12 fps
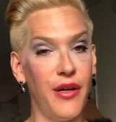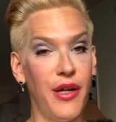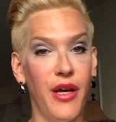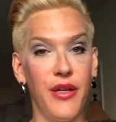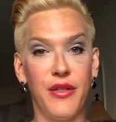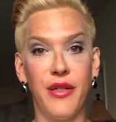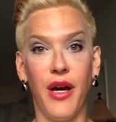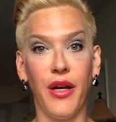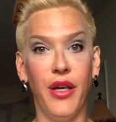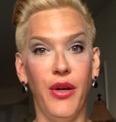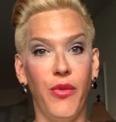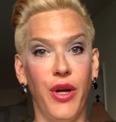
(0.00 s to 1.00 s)
That is not
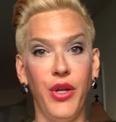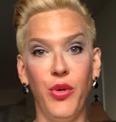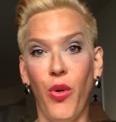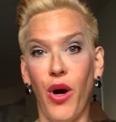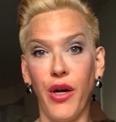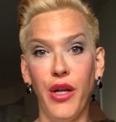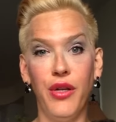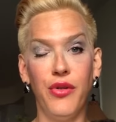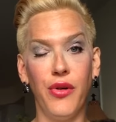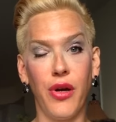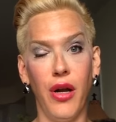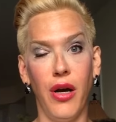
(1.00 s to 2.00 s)
cute when you're walking
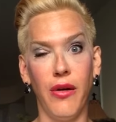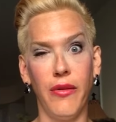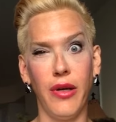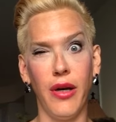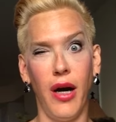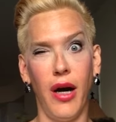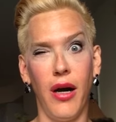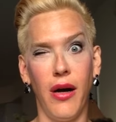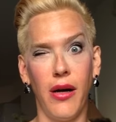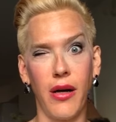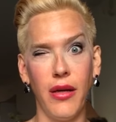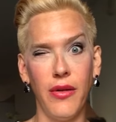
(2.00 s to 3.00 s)
into a club with your eye
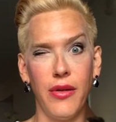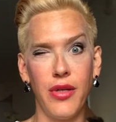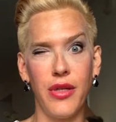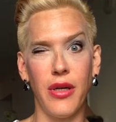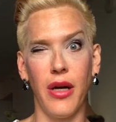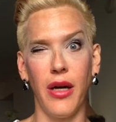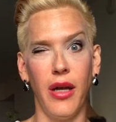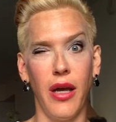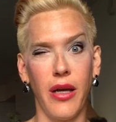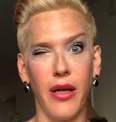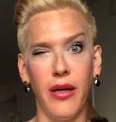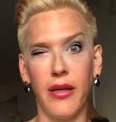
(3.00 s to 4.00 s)
all glued shut and
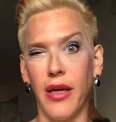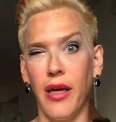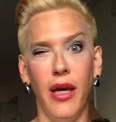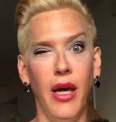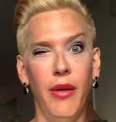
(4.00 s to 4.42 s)
like gunky.